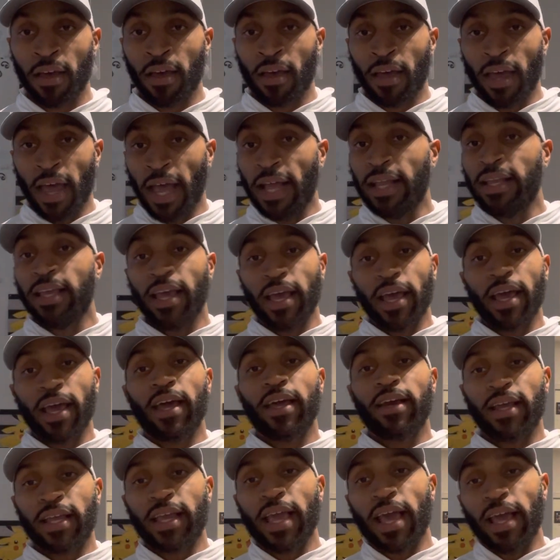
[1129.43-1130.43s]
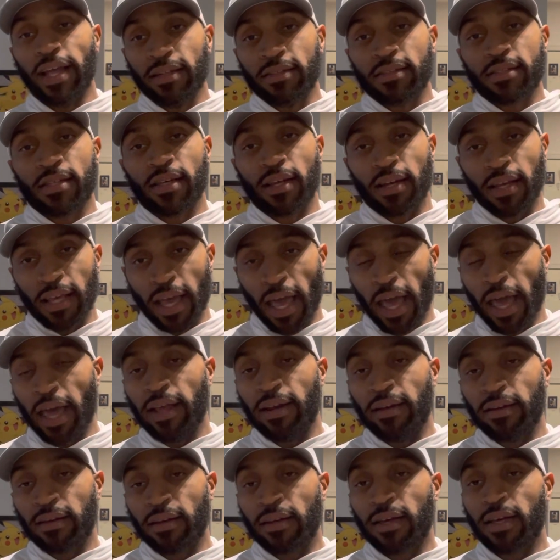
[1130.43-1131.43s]
And yeah, they're getting to the
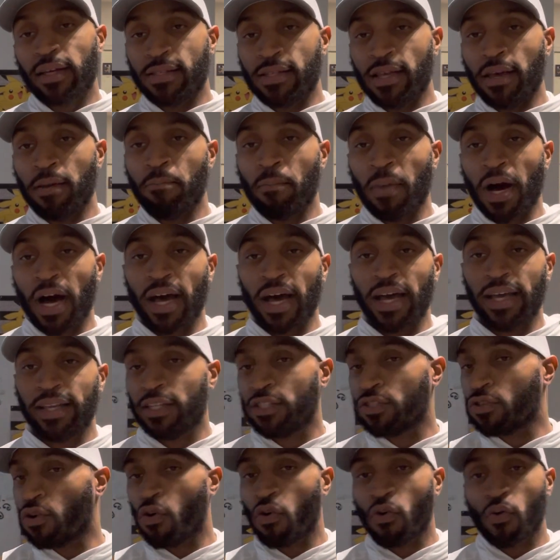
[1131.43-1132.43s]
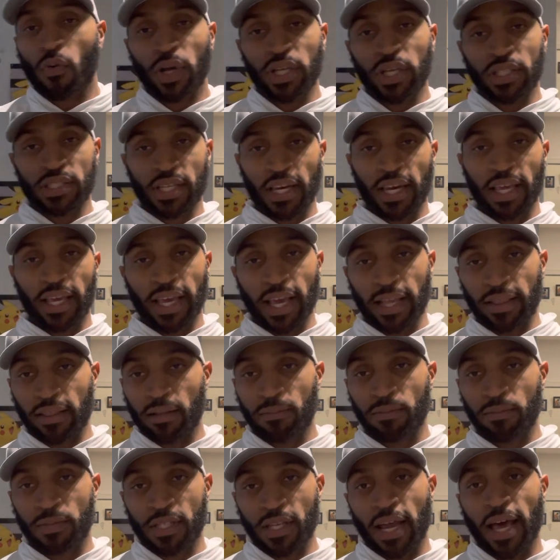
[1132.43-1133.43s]
end because their mind is always going to get
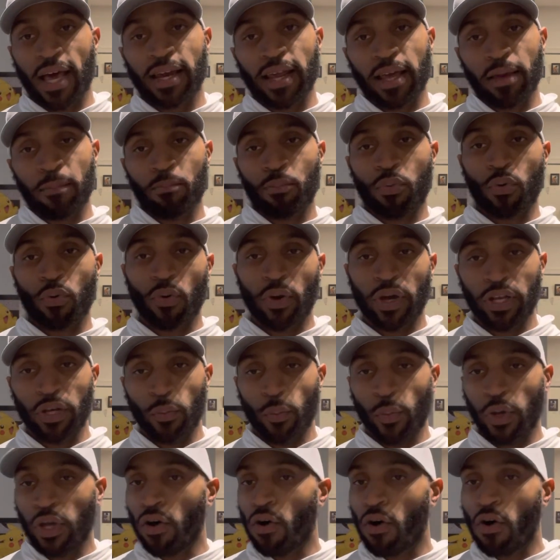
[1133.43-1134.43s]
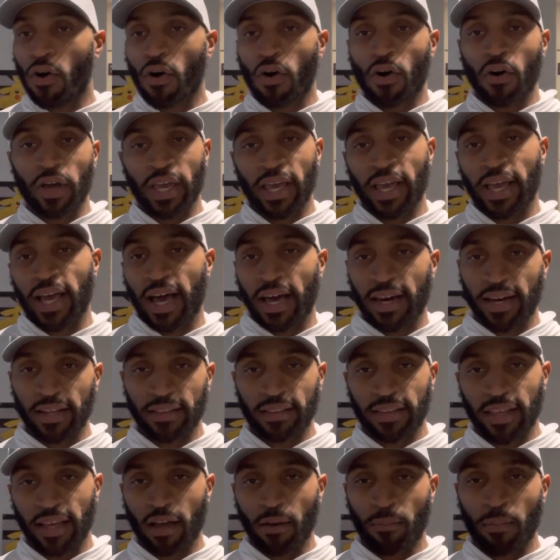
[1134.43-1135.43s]
them to that end point. We all can kind of
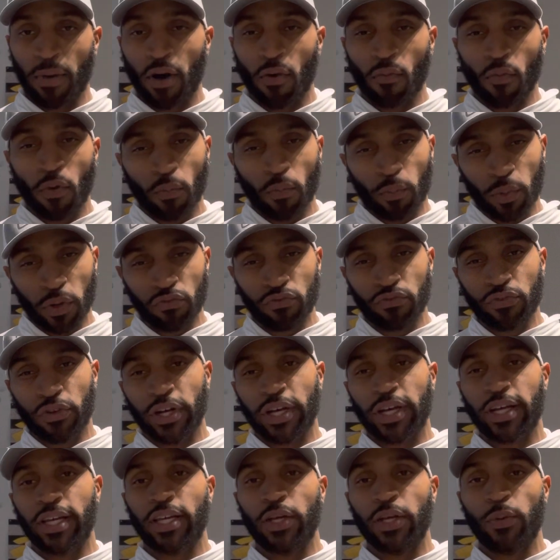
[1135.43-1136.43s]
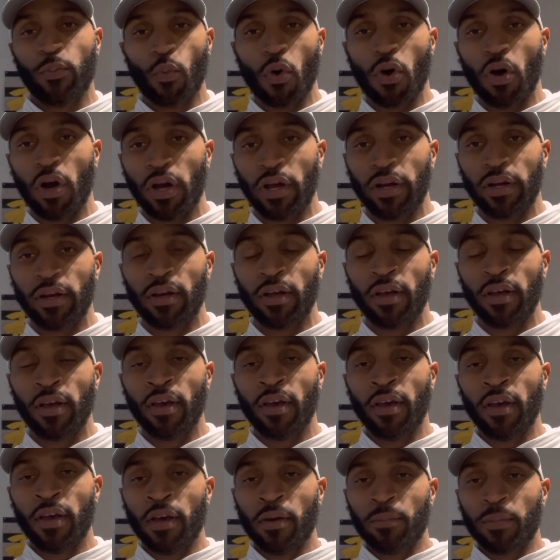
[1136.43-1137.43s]
think about what we really want.
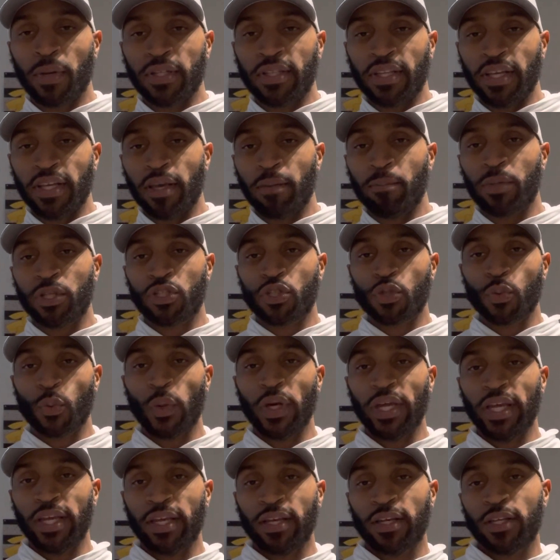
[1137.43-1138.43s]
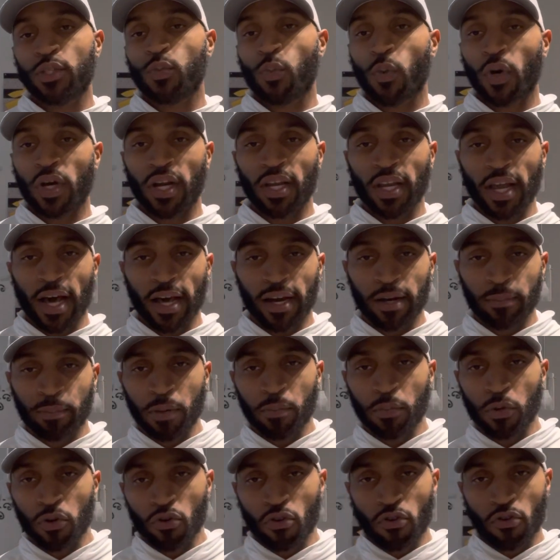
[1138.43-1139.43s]
But the in-between is what a lot of
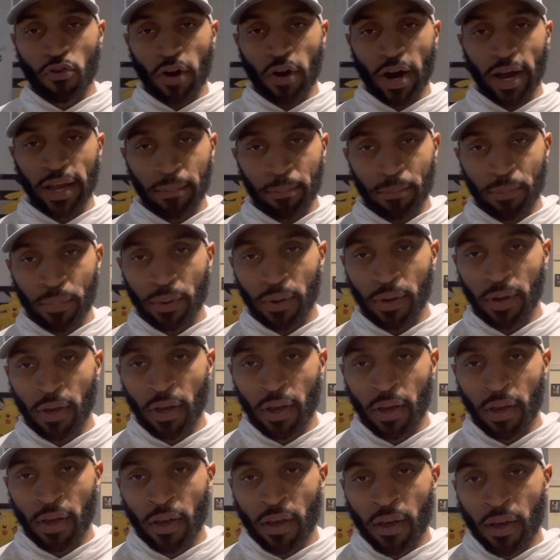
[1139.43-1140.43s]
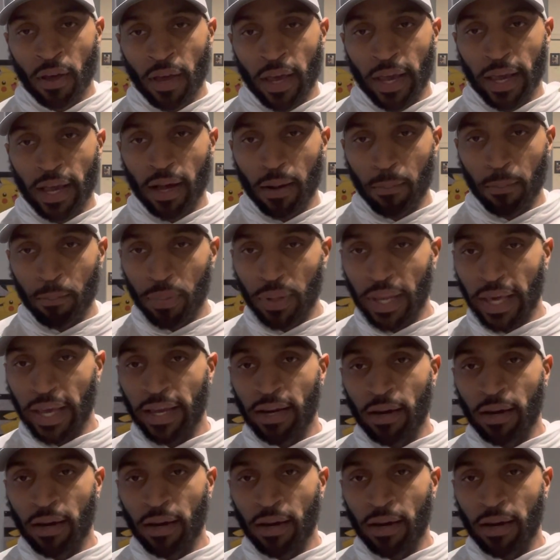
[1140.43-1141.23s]
people gripe and complain